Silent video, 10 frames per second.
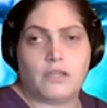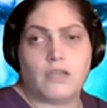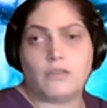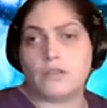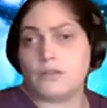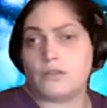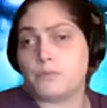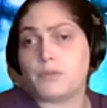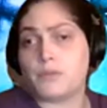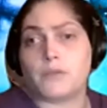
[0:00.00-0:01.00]
And then it
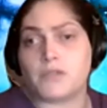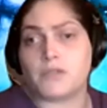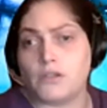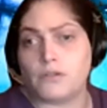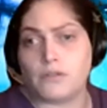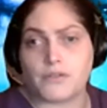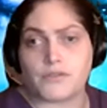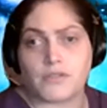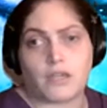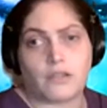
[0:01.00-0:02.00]
will be up to you to
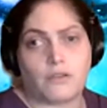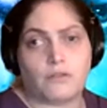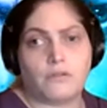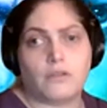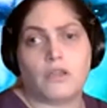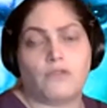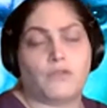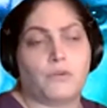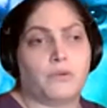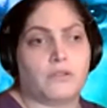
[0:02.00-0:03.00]
decide who if
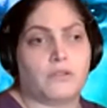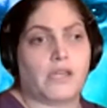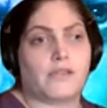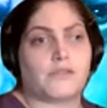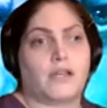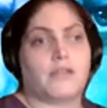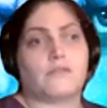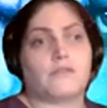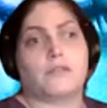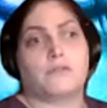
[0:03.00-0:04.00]
you want to take
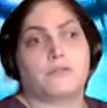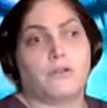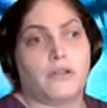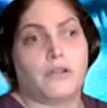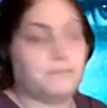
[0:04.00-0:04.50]
sides then or not.